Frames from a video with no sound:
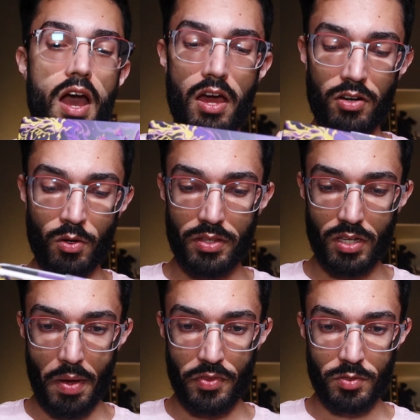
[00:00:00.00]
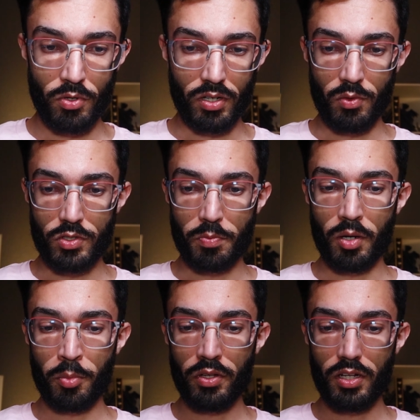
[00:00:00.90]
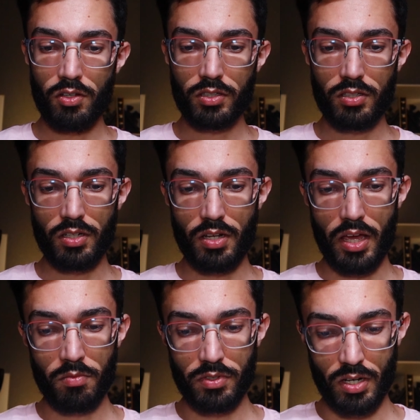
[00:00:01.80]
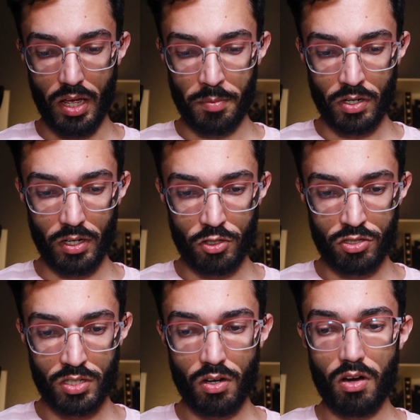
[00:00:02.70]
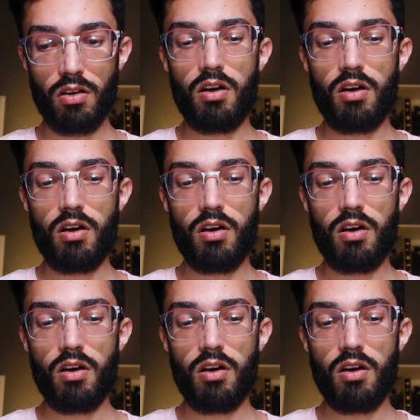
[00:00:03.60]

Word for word: I don't know anything about this book. It was purple, and I looked at the name. The name sounded interesting.